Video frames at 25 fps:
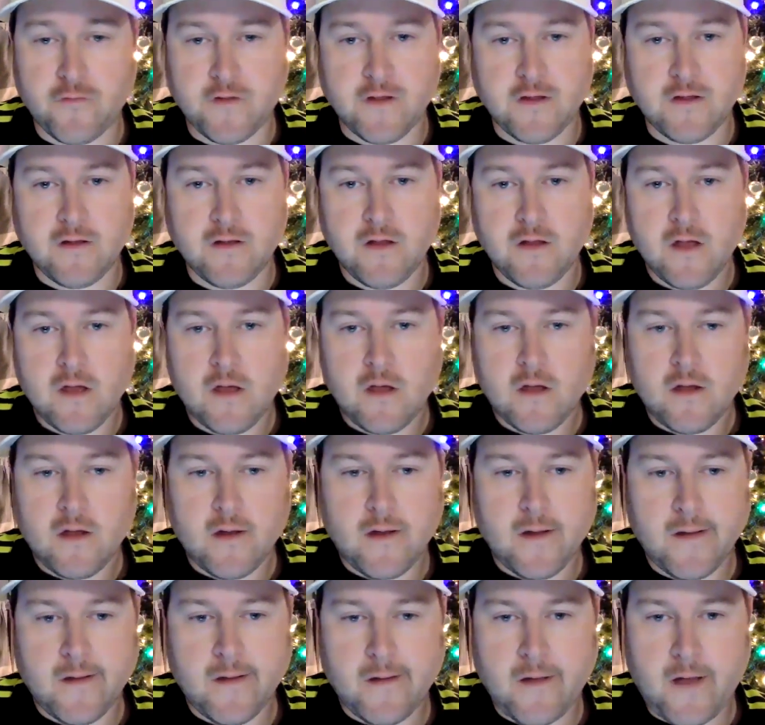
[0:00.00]
We
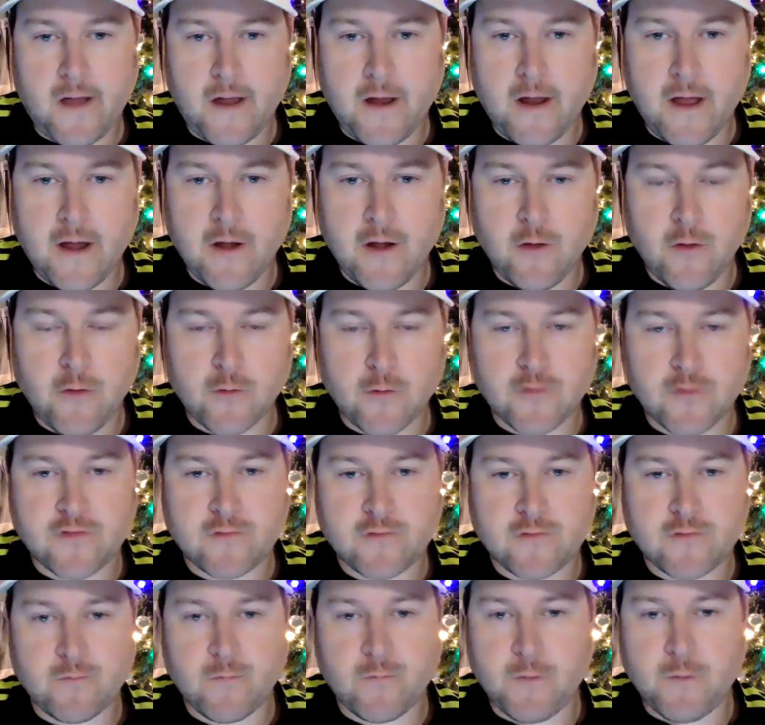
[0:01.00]

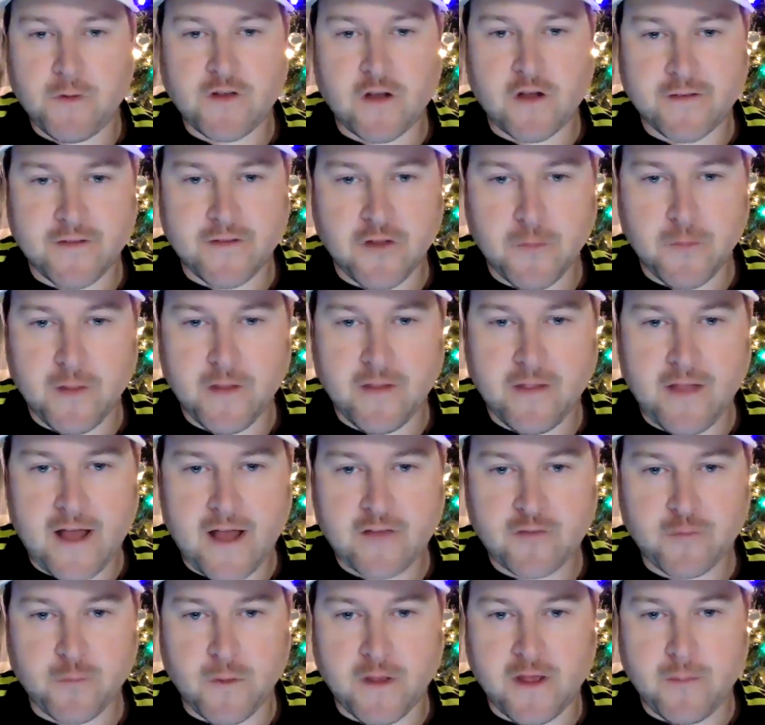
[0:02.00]
talked a little bit
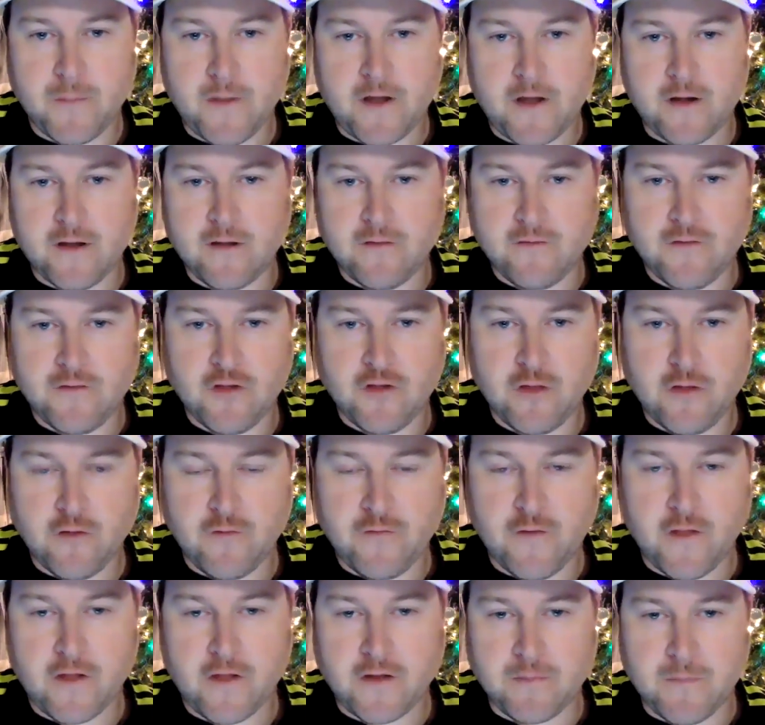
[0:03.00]
last week about if you
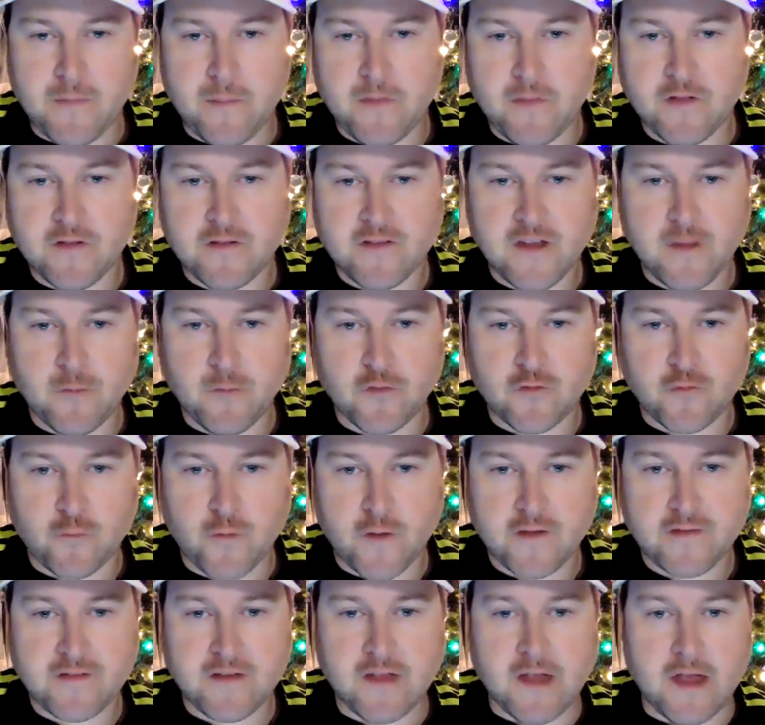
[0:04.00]
felt like maybe the team was
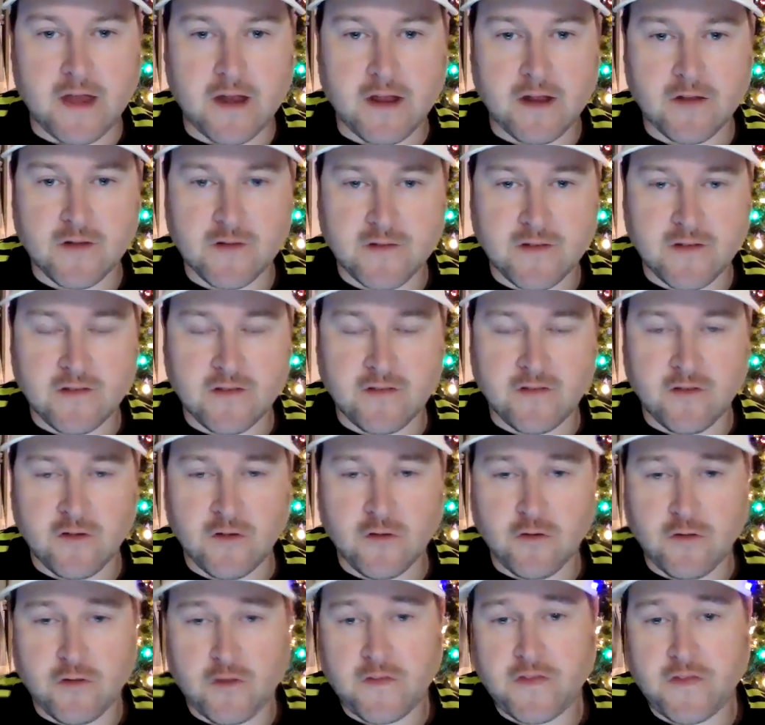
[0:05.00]
rusty heading into TCU.
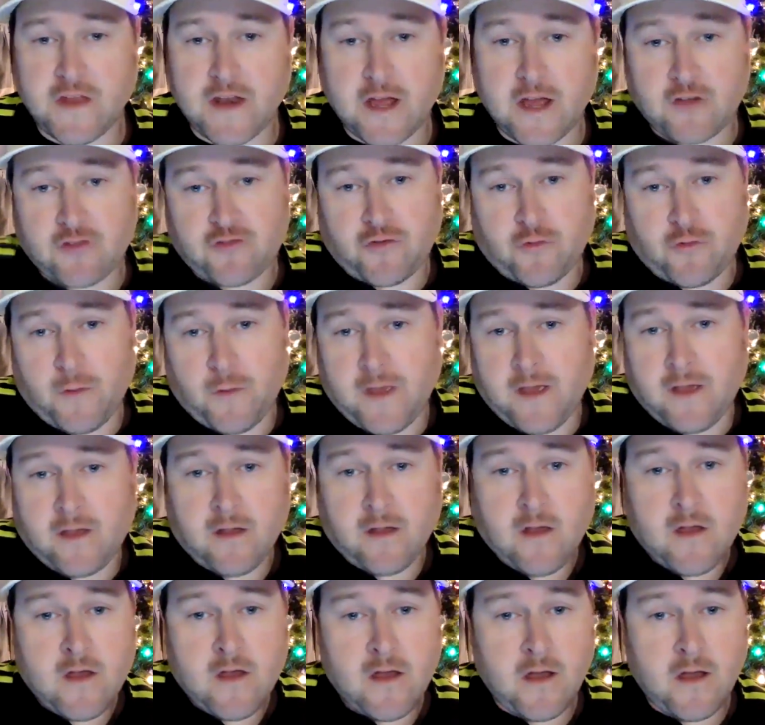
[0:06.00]
Do you think that extra week
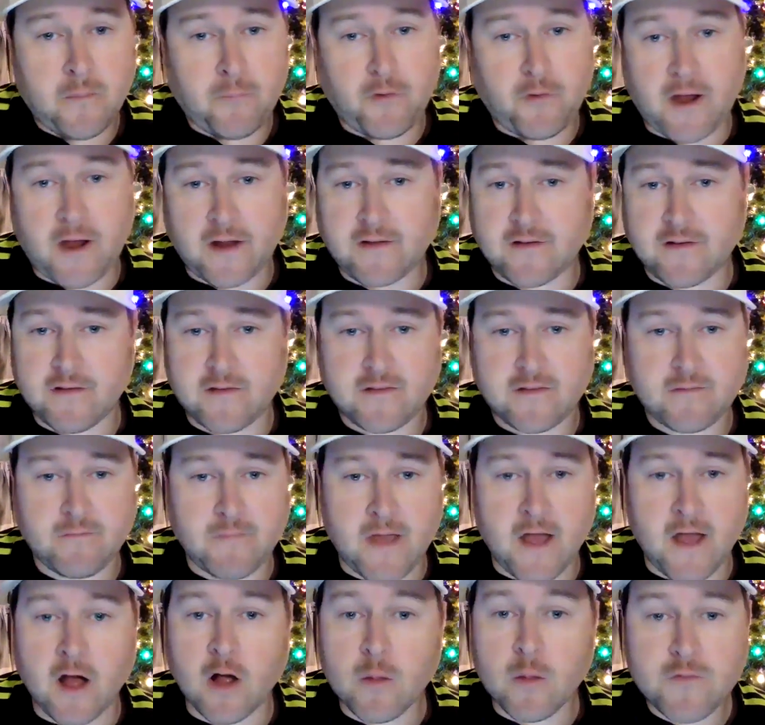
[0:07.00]
of practice
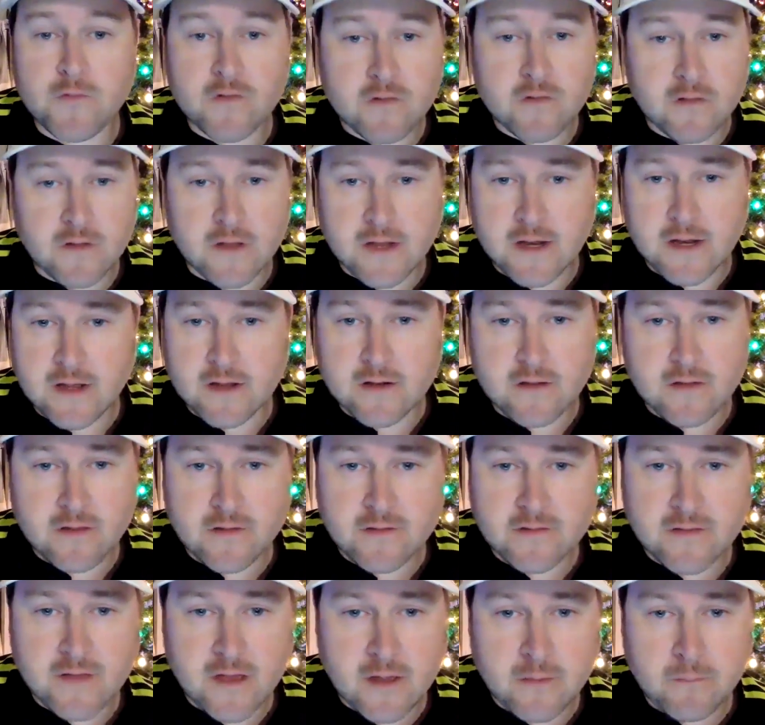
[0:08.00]
helps leading into
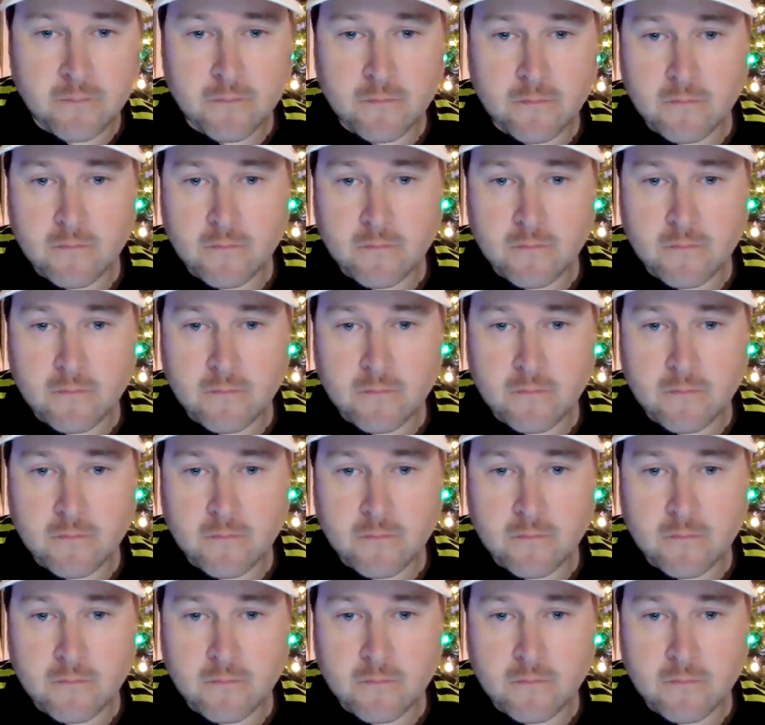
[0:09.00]
this game?